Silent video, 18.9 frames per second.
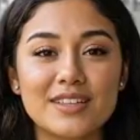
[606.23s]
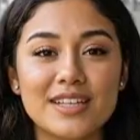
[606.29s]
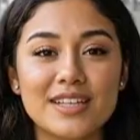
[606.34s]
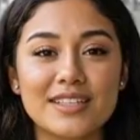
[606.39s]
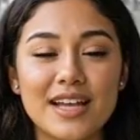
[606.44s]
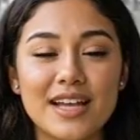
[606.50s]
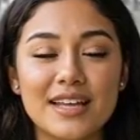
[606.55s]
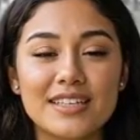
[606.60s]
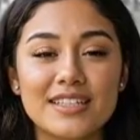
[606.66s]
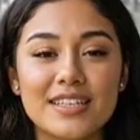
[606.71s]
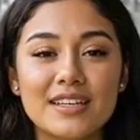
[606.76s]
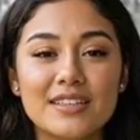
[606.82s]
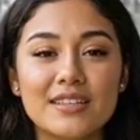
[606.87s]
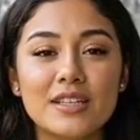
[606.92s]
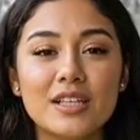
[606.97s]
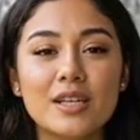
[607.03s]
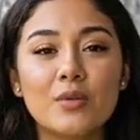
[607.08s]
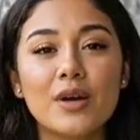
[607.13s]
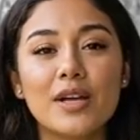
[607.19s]
In
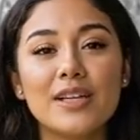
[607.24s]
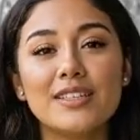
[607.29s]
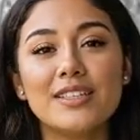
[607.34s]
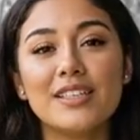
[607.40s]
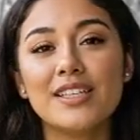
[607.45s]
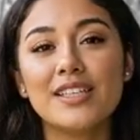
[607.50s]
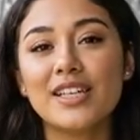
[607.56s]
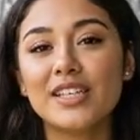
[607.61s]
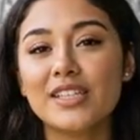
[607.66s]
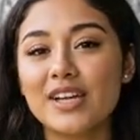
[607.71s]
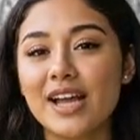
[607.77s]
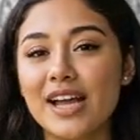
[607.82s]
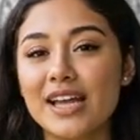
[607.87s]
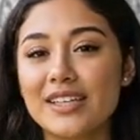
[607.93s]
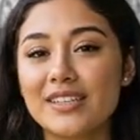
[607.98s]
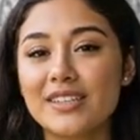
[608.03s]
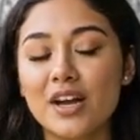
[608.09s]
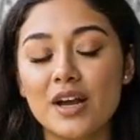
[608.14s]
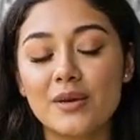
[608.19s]
1931,
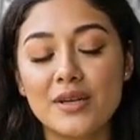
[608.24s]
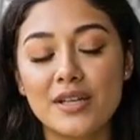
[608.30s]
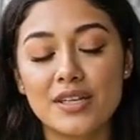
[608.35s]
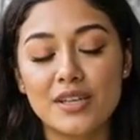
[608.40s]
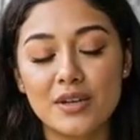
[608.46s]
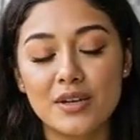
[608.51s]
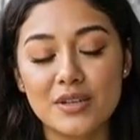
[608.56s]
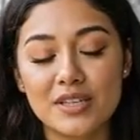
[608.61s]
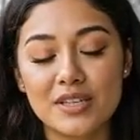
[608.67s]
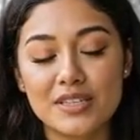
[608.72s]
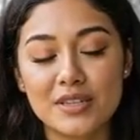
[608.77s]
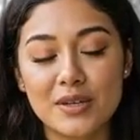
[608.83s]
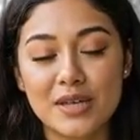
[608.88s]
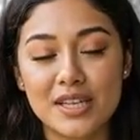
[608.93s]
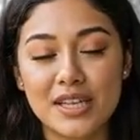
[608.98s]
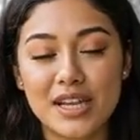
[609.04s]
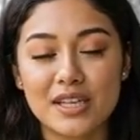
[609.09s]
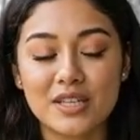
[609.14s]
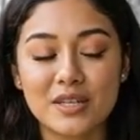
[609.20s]
Elias Harmon used a
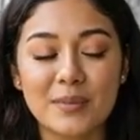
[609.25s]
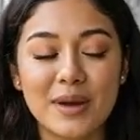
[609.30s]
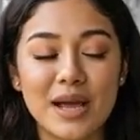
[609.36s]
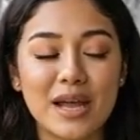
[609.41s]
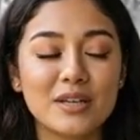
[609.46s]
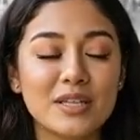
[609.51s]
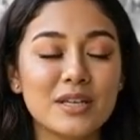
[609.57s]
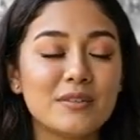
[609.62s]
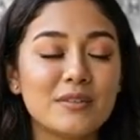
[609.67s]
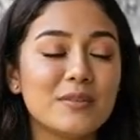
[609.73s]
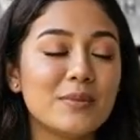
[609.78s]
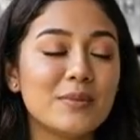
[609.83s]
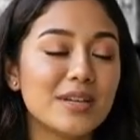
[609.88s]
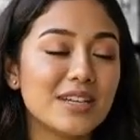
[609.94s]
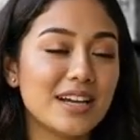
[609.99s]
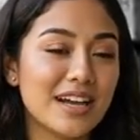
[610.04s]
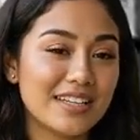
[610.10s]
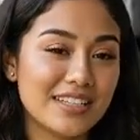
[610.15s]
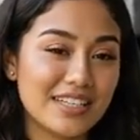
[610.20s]
$3 powder from
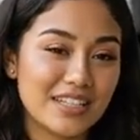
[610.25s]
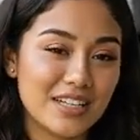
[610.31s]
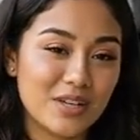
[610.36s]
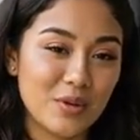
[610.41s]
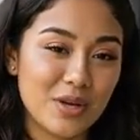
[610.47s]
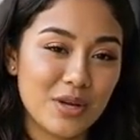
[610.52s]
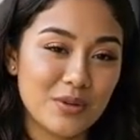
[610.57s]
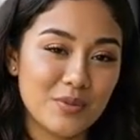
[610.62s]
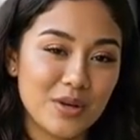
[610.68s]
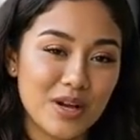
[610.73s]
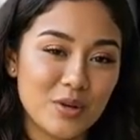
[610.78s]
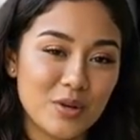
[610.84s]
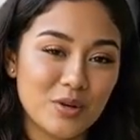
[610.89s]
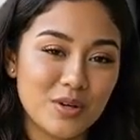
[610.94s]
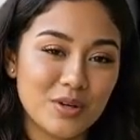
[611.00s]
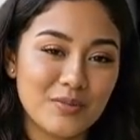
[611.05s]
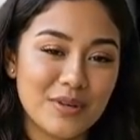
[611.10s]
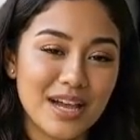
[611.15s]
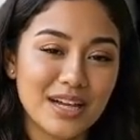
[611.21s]
a 1908
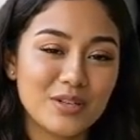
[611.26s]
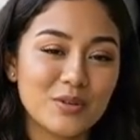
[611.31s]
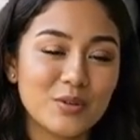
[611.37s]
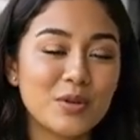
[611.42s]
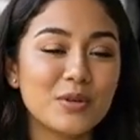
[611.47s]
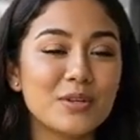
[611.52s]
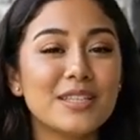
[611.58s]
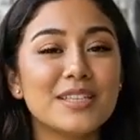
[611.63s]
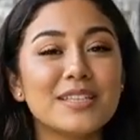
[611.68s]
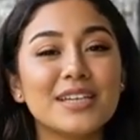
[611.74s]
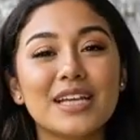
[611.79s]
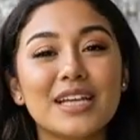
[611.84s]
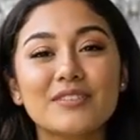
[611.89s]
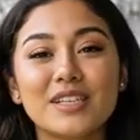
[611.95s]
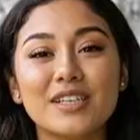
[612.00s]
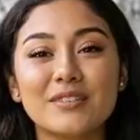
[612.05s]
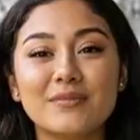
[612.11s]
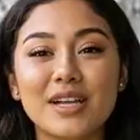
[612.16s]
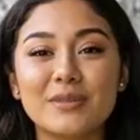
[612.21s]
railroad manual to save
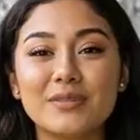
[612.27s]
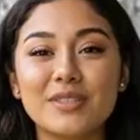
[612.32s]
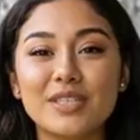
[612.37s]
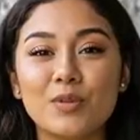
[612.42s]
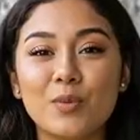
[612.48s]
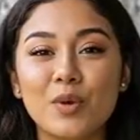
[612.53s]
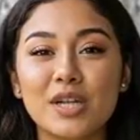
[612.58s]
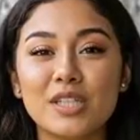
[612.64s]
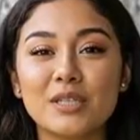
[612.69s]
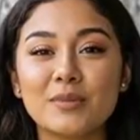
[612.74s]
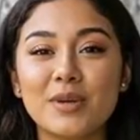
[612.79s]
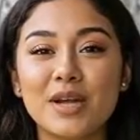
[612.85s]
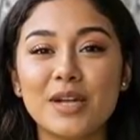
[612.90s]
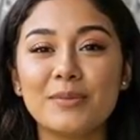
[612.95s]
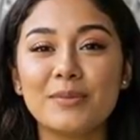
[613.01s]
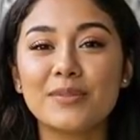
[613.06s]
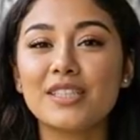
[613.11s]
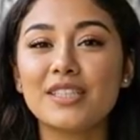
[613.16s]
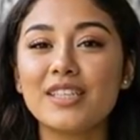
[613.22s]
his family's water
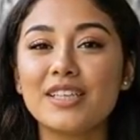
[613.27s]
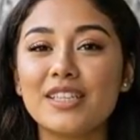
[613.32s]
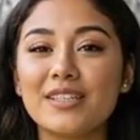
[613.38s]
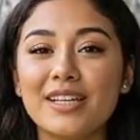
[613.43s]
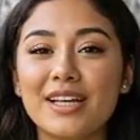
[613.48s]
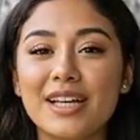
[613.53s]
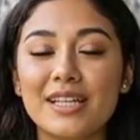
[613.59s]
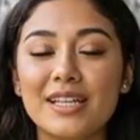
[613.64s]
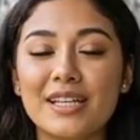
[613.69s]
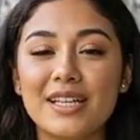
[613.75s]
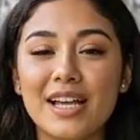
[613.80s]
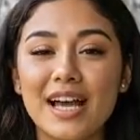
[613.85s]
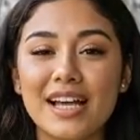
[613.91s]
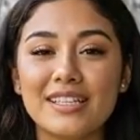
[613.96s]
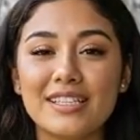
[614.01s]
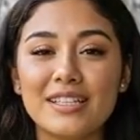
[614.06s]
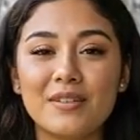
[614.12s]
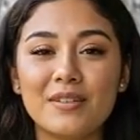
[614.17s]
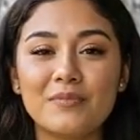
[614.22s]
pump, and it
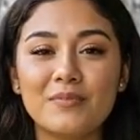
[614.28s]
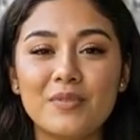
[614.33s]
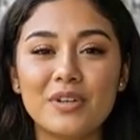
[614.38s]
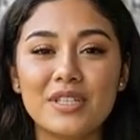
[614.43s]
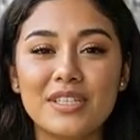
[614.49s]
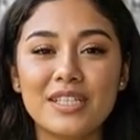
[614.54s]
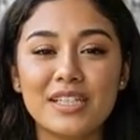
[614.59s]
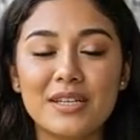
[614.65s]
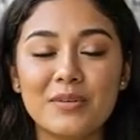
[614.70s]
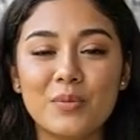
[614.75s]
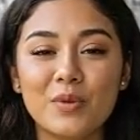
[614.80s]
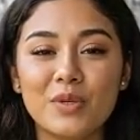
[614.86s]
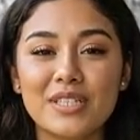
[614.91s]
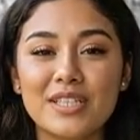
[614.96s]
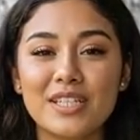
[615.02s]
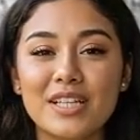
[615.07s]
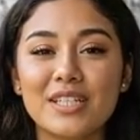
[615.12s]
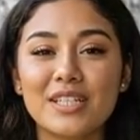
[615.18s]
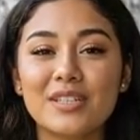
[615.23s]
lasted 14 more
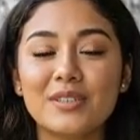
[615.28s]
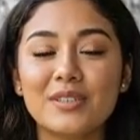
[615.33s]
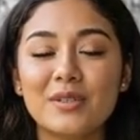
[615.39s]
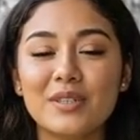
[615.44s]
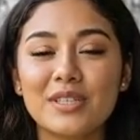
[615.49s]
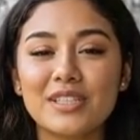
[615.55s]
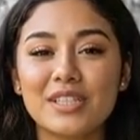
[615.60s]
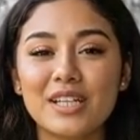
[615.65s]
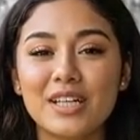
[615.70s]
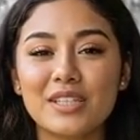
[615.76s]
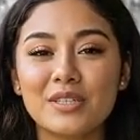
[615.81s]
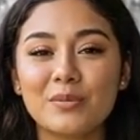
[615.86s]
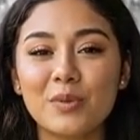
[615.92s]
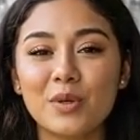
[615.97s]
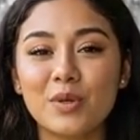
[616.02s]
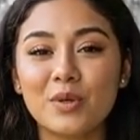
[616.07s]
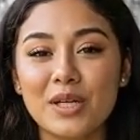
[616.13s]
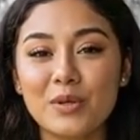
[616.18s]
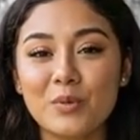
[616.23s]
years through the Dust
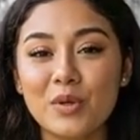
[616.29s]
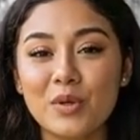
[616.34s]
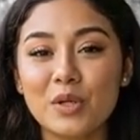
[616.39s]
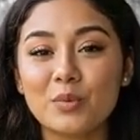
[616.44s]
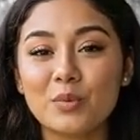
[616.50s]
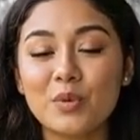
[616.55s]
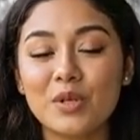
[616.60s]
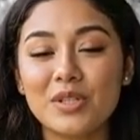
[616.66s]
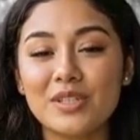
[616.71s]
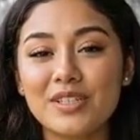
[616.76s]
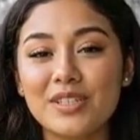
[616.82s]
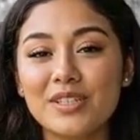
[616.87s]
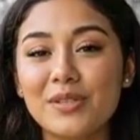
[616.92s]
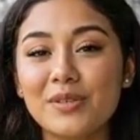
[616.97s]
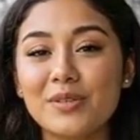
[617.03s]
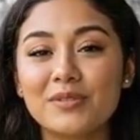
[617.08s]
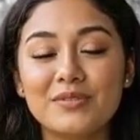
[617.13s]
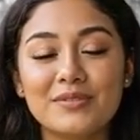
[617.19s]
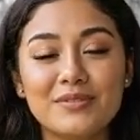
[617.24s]
Bowl and World War
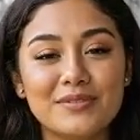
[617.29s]
II.